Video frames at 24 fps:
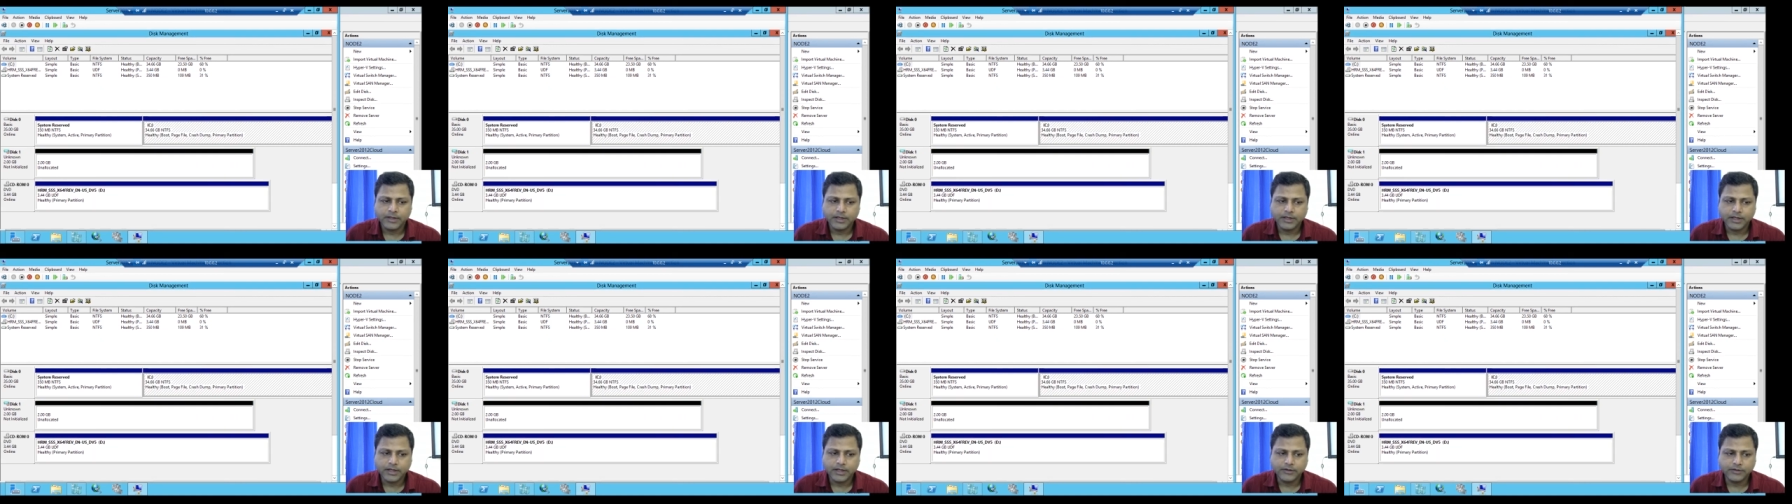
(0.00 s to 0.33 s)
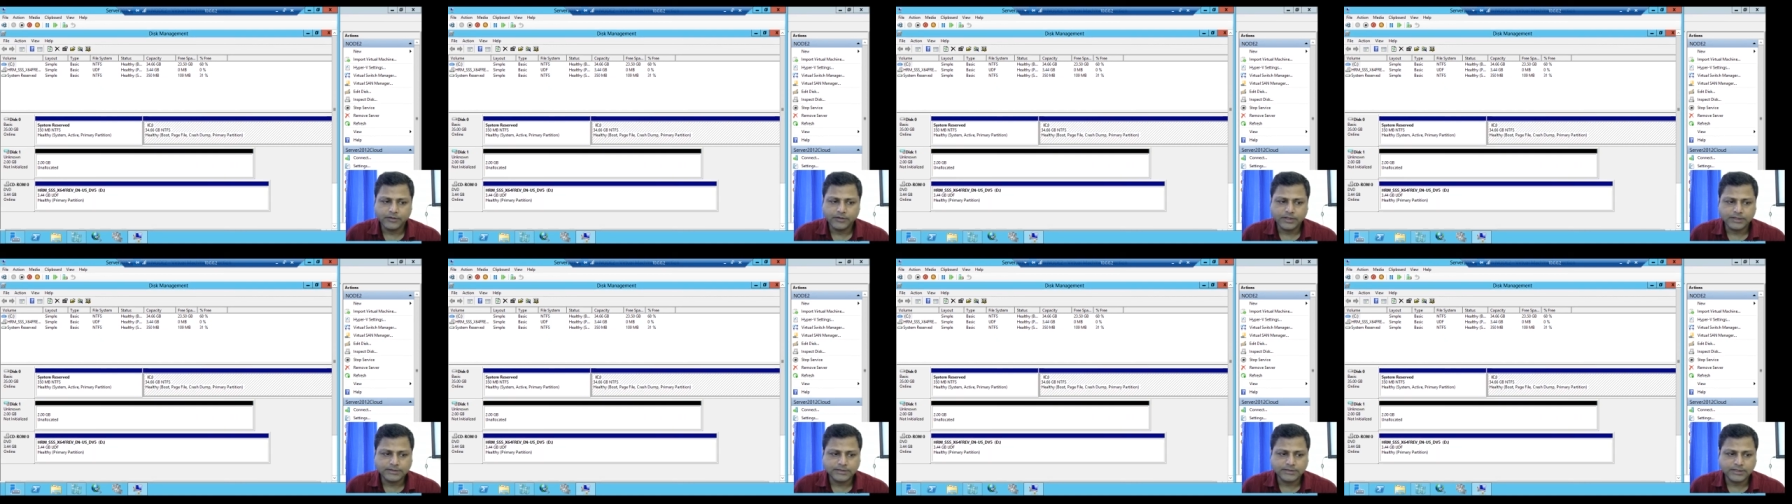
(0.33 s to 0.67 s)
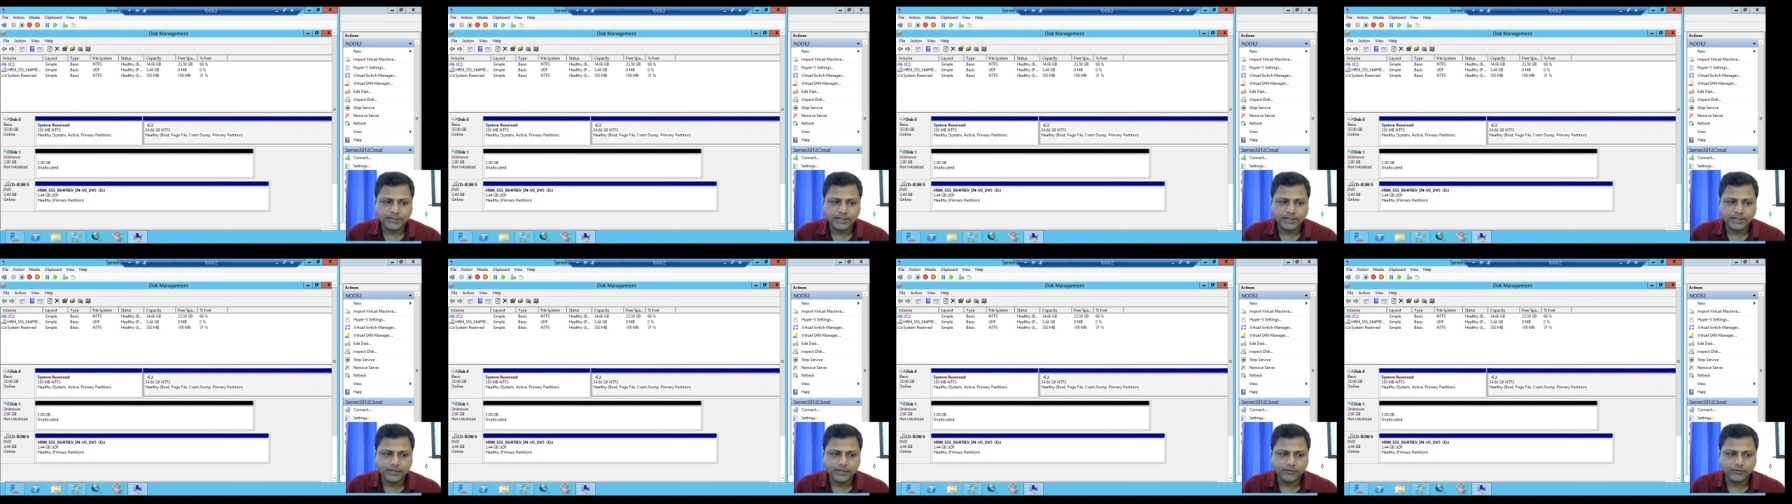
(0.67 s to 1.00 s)
and you can see
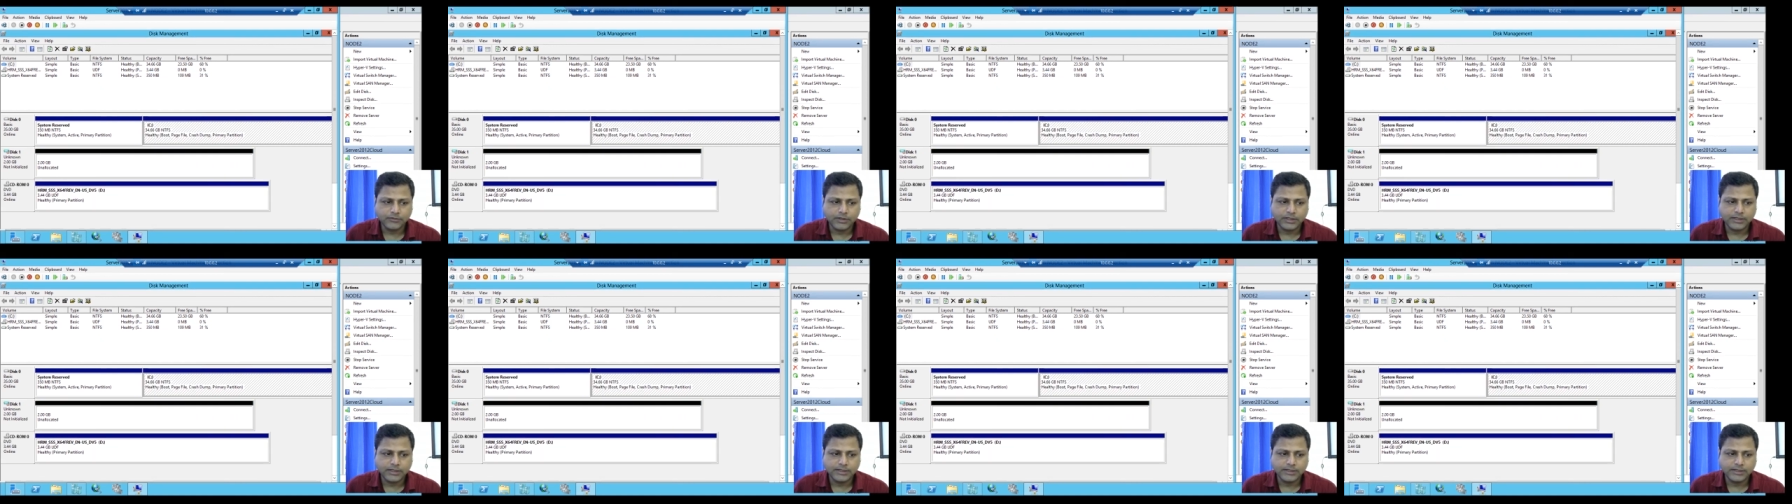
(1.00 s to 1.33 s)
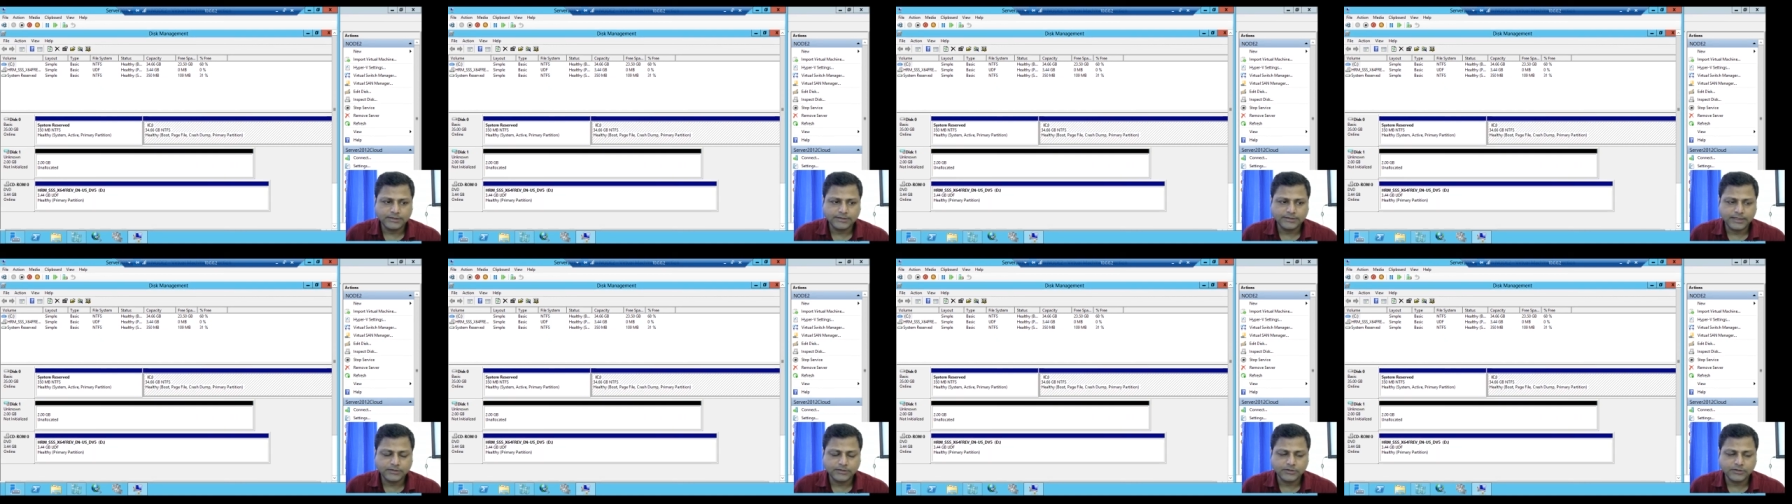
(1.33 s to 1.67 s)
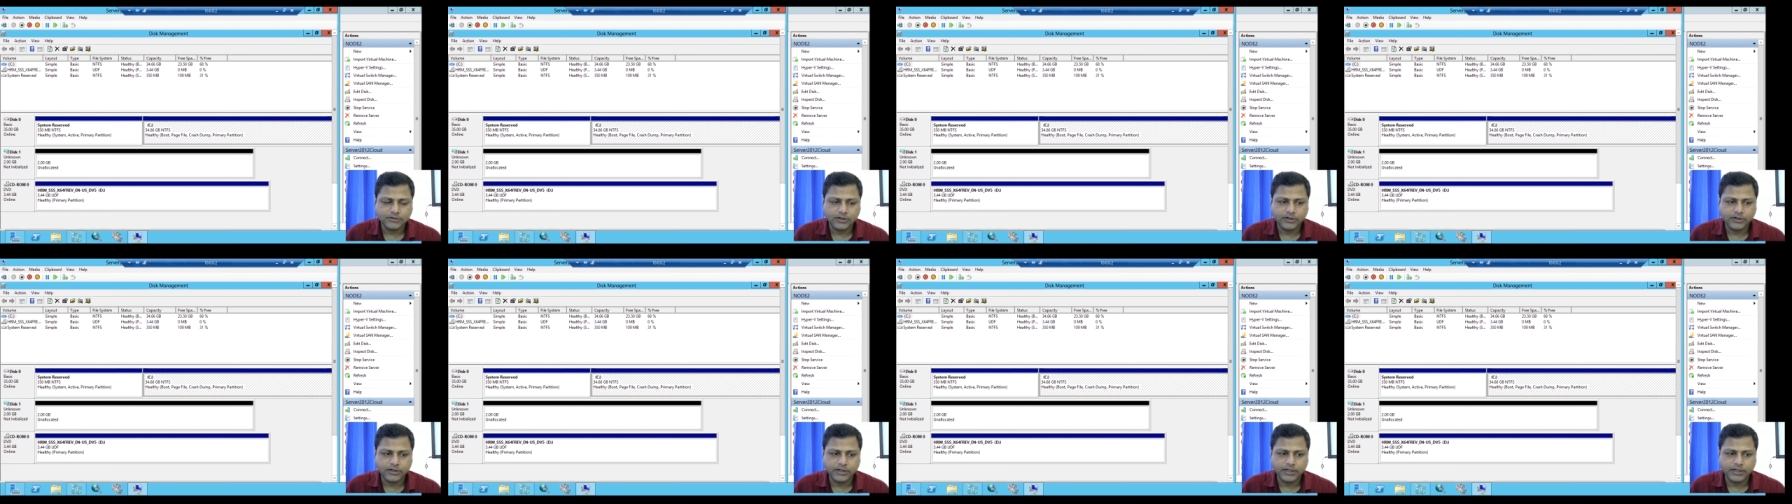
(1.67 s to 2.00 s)
that one disk has
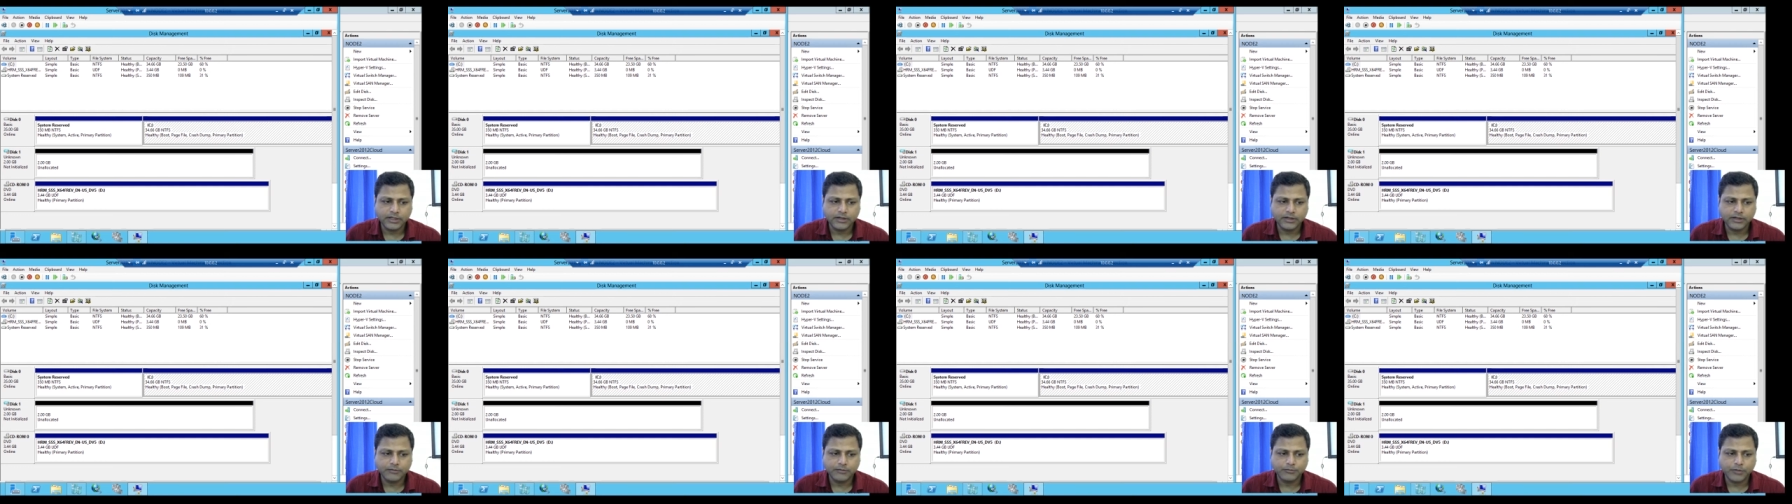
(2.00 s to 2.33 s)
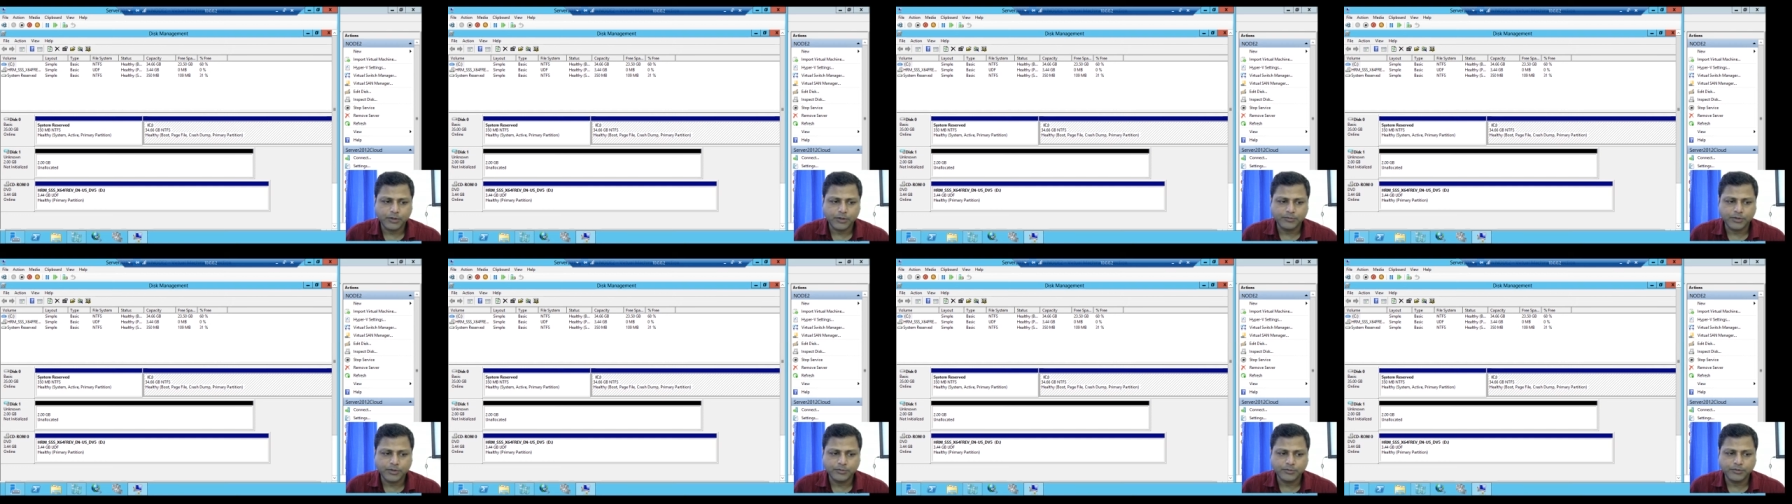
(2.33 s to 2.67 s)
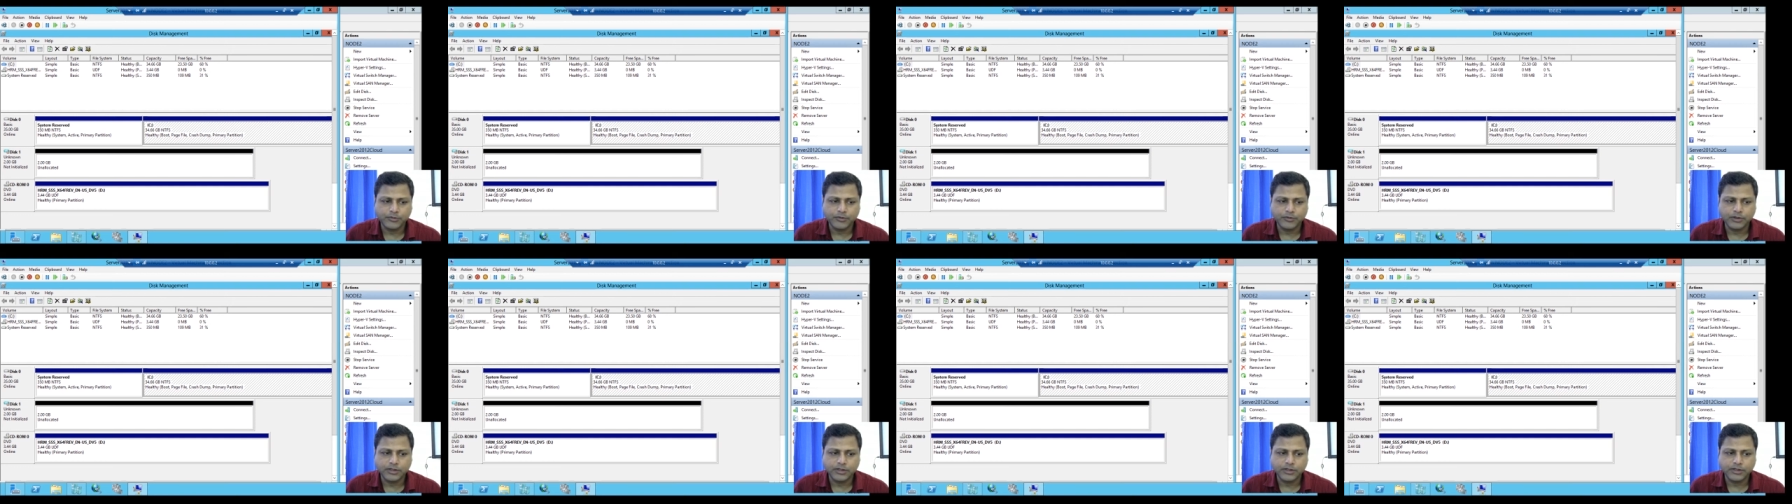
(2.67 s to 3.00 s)
already pop up
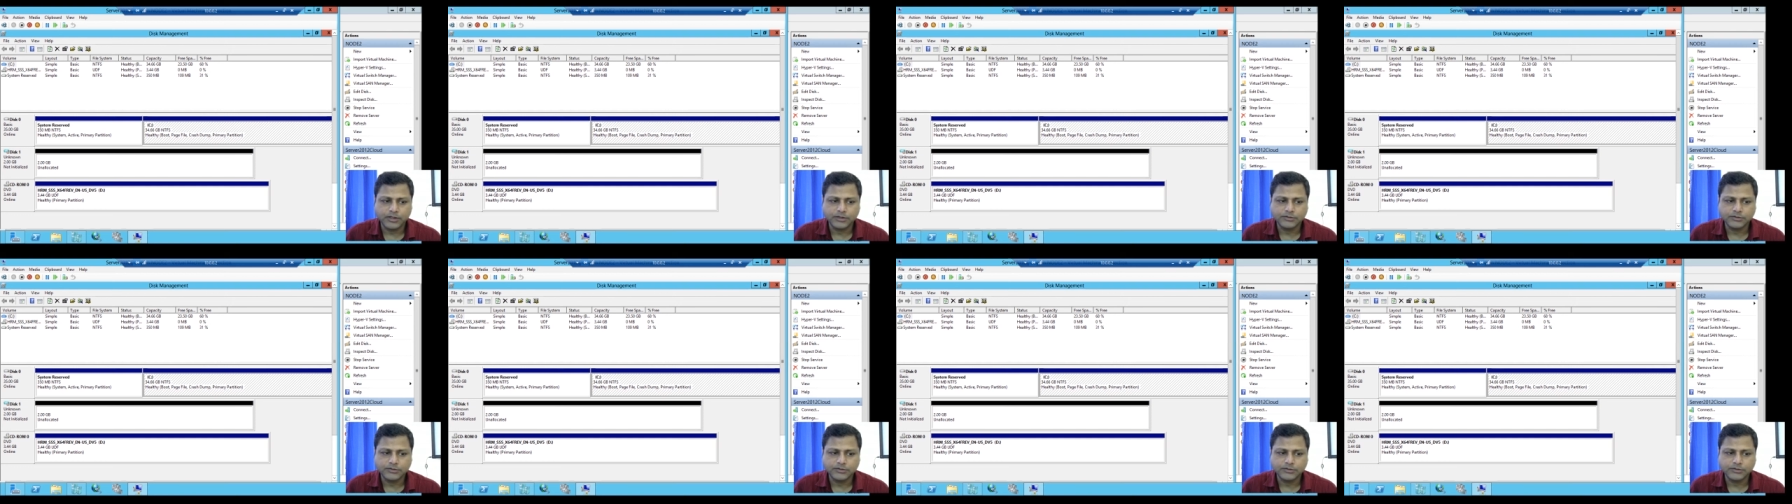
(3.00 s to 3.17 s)
over here.